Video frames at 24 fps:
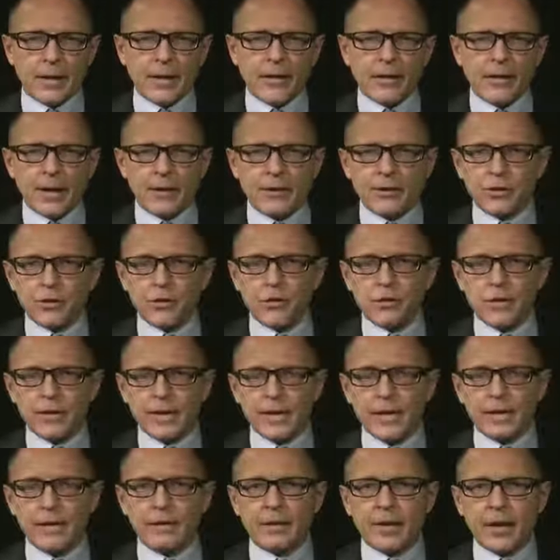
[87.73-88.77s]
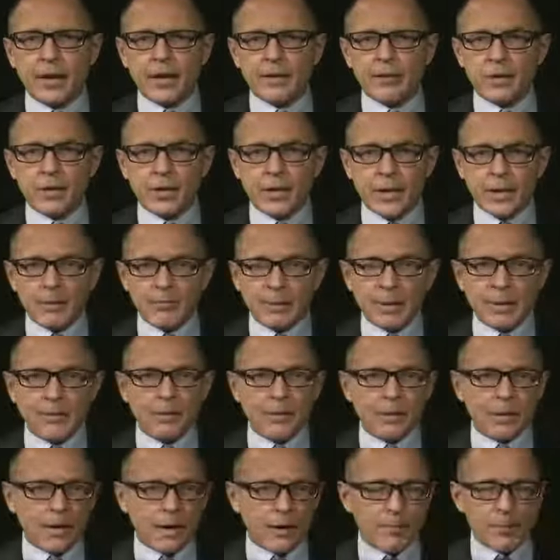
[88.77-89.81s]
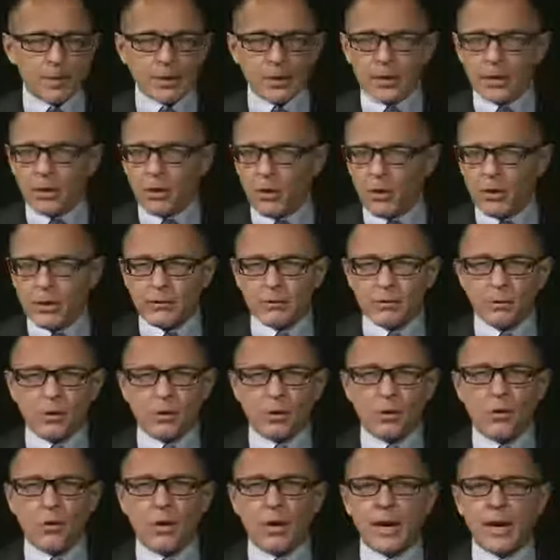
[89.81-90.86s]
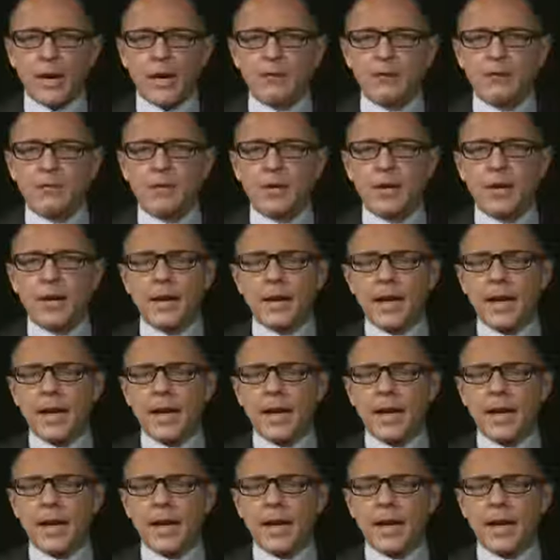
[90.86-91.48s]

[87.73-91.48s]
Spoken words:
that you can educate people coming and going through the courthouse.